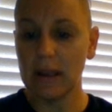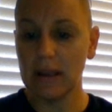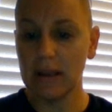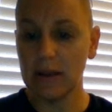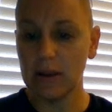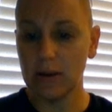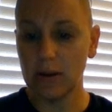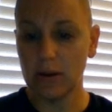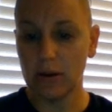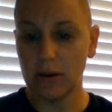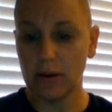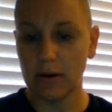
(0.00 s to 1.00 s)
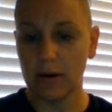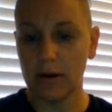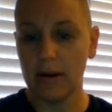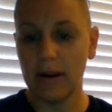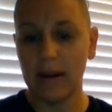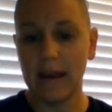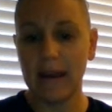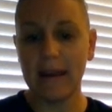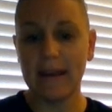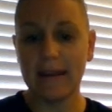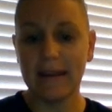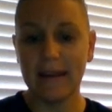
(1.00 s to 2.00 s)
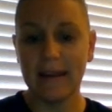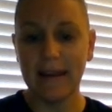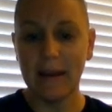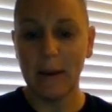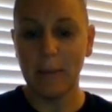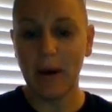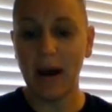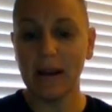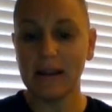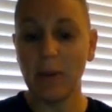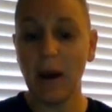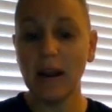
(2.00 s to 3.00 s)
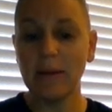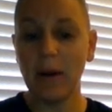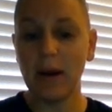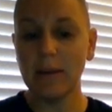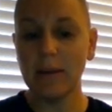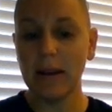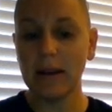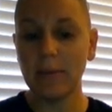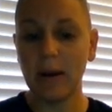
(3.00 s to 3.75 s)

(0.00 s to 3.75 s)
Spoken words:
ear, head, body, wag,